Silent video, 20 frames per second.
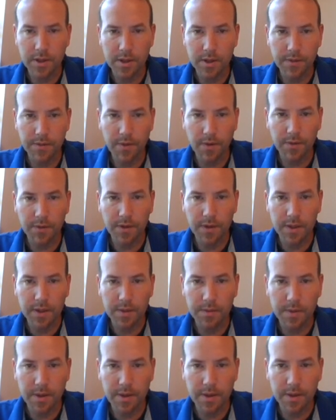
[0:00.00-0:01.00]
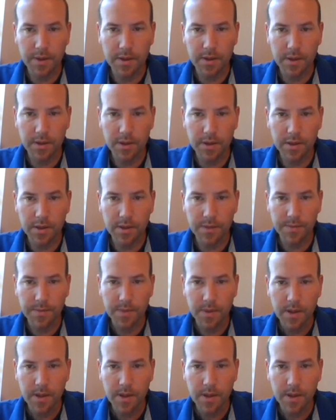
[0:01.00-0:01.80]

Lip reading: involved in these methods, such as